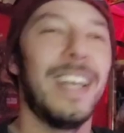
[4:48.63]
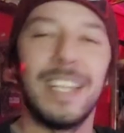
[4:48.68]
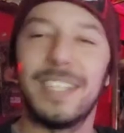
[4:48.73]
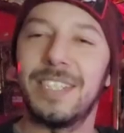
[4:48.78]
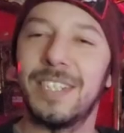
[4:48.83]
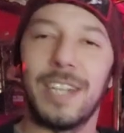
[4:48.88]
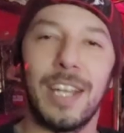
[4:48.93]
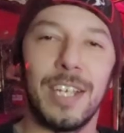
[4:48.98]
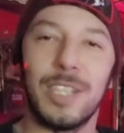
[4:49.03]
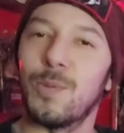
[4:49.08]
That's
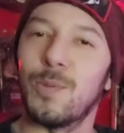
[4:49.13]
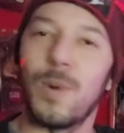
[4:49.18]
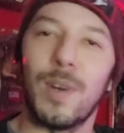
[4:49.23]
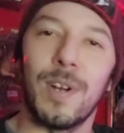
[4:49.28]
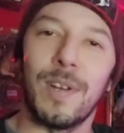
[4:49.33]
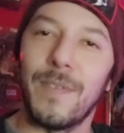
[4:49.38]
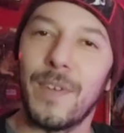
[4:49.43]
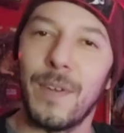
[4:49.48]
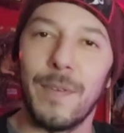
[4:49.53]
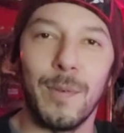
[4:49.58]
a nice word.
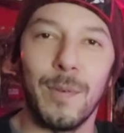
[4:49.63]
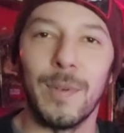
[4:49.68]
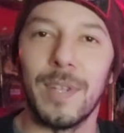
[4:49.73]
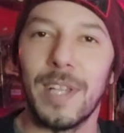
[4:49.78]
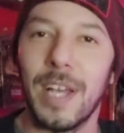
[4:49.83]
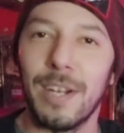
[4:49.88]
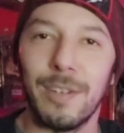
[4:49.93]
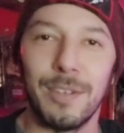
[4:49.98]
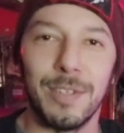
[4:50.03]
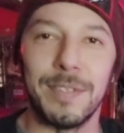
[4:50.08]
I've never really,
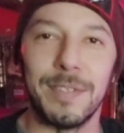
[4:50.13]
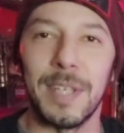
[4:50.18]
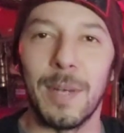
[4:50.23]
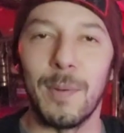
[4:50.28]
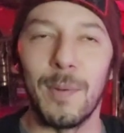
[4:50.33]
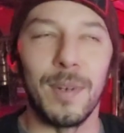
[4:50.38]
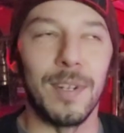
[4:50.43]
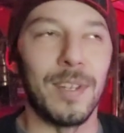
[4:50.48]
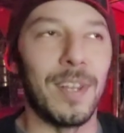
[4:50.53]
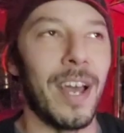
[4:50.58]
I don't use that
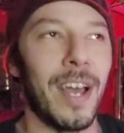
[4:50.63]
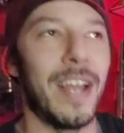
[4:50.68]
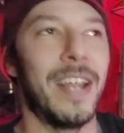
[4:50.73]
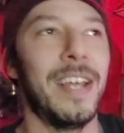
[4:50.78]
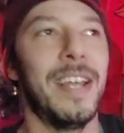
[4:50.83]
word a lot.